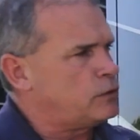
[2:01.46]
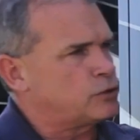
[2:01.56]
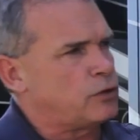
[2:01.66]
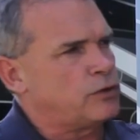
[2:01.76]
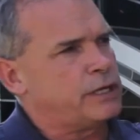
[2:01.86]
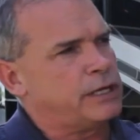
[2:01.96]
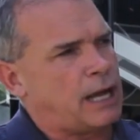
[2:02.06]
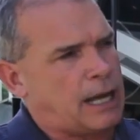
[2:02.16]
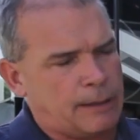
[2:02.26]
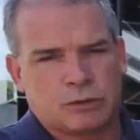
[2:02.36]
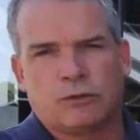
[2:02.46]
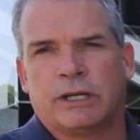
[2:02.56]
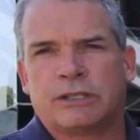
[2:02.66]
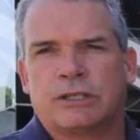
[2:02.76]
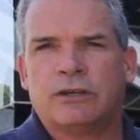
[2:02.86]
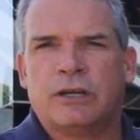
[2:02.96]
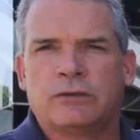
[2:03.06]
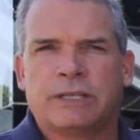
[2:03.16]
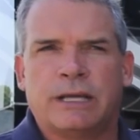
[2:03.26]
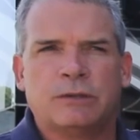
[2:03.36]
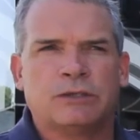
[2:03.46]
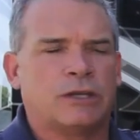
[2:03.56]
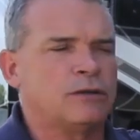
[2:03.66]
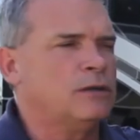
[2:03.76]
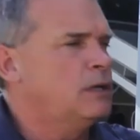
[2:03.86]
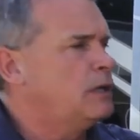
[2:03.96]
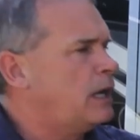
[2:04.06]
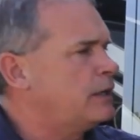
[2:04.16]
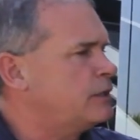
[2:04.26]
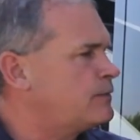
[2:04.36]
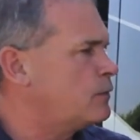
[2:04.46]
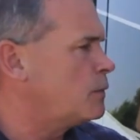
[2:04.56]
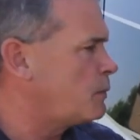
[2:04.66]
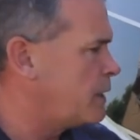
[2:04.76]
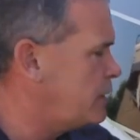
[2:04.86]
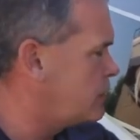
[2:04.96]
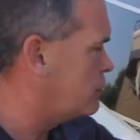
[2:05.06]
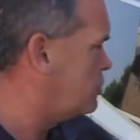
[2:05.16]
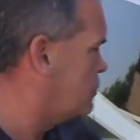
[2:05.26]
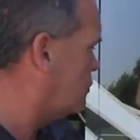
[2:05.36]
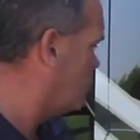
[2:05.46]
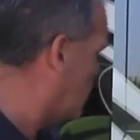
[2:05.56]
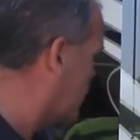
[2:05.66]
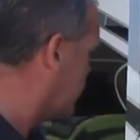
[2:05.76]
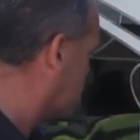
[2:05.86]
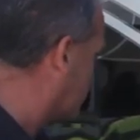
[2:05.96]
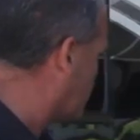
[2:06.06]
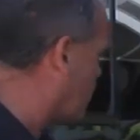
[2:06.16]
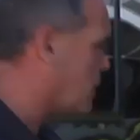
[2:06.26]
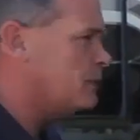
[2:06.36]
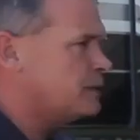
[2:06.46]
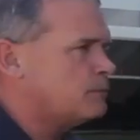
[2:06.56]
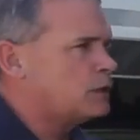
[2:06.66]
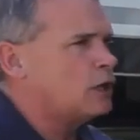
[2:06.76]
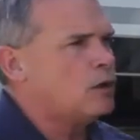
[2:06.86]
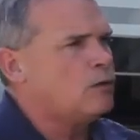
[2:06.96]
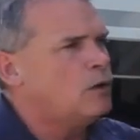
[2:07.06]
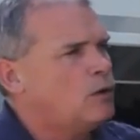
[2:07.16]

I'll show you the optional exterior entertainment center. On this floor plan, you can do one in the compartment below